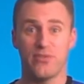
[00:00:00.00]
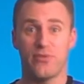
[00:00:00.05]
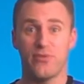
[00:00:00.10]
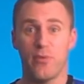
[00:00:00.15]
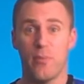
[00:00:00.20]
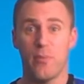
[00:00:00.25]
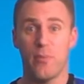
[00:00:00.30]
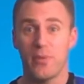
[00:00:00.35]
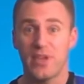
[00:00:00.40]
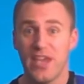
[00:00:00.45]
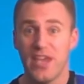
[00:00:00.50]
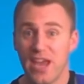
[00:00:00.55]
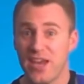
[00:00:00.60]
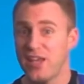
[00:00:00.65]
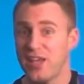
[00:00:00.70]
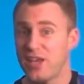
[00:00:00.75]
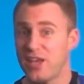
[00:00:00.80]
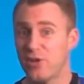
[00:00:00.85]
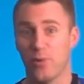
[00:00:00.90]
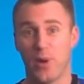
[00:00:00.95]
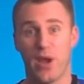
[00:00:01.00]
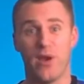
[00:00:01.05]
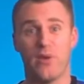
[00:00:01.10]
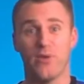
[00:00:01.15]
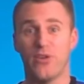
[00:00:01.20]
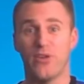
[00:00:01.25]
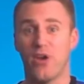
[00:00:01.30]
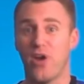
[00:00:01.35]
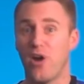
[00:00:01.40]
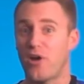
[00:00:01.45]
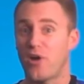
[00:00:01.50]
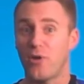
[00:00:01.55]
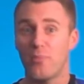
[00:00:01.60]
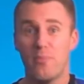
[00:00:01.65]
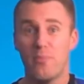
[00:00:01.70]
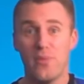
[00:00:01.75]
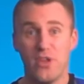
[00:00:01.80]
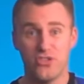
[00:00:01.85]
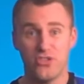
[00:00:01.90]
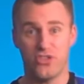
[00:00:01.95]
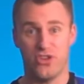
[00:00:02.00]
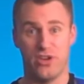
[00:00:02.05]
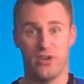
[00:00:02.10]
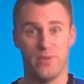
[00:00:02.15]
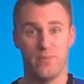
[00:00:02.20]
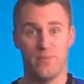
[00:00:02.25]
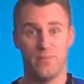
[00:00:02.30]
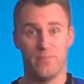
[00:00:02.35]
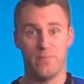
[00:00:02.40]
from gaining ground on our mission.